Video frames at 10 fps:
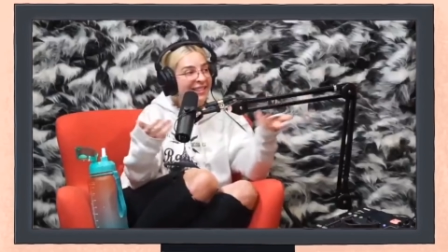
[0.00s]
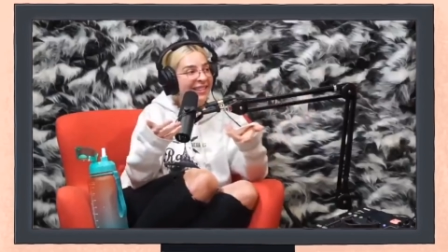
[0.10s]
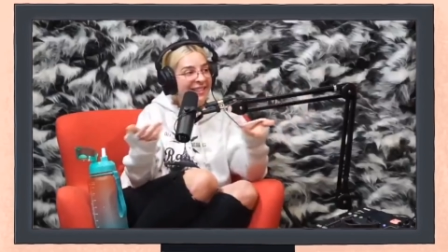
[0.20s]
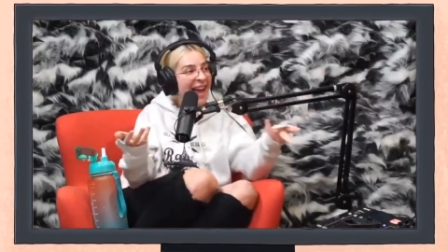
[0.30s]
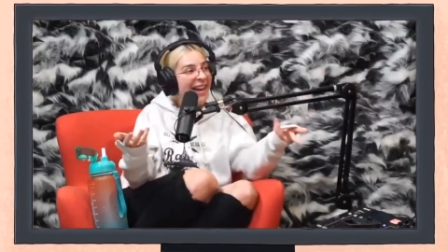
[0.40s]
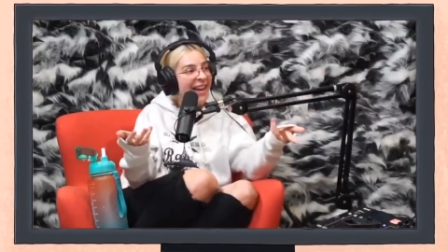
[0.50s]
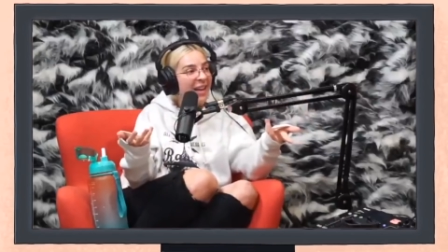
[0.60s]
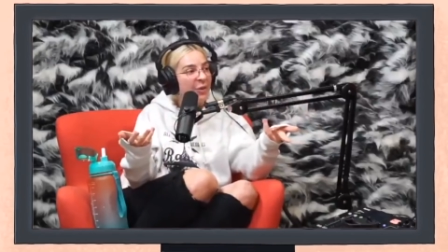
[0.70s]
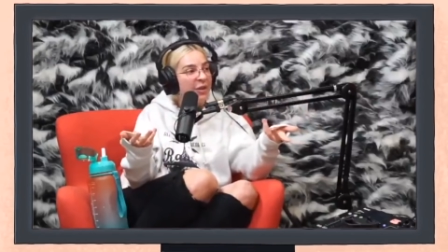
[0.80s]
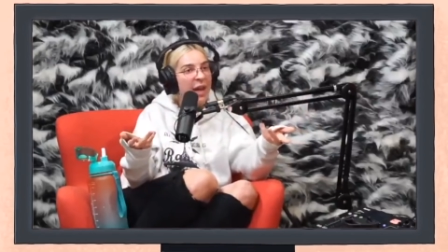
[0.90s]
said it,
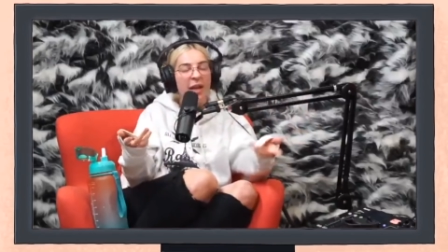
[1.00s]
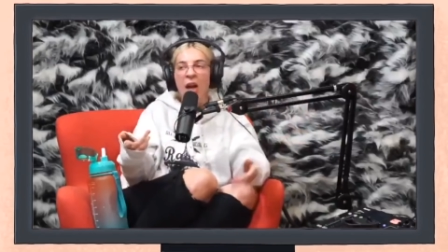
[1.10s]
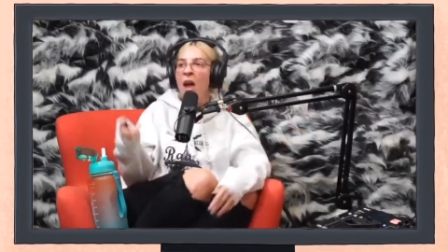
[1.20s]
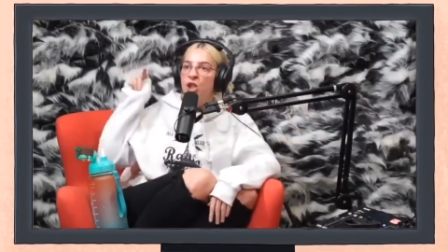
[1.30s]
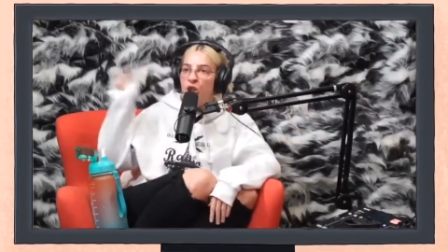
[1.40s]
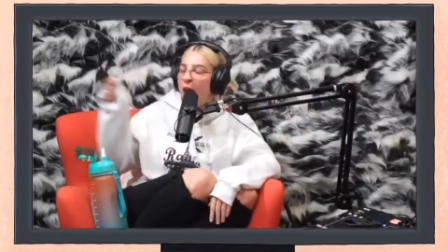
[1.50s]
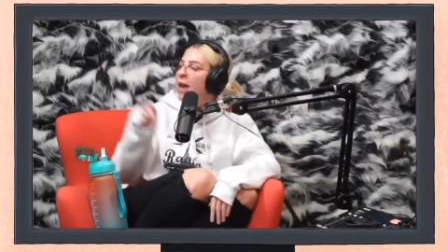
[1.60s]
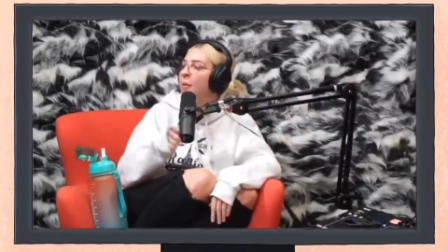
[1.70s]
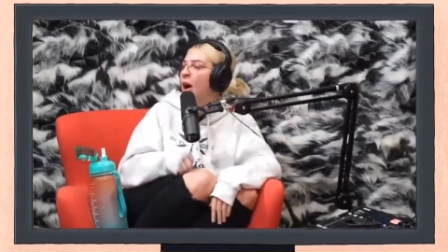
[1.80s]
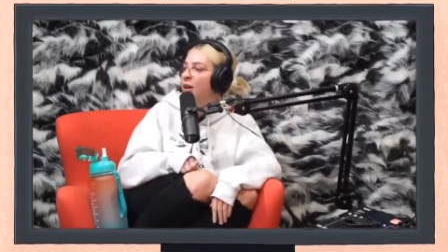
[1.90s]
it was like,
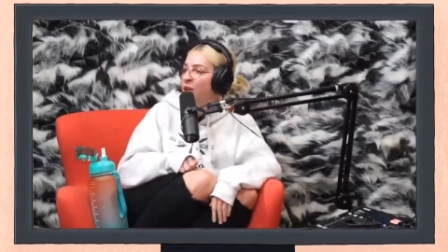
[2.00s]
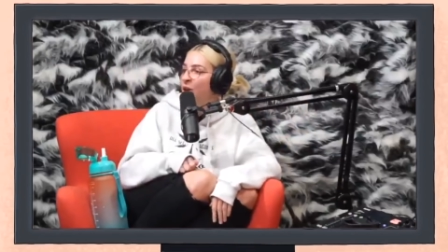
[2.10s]
shame on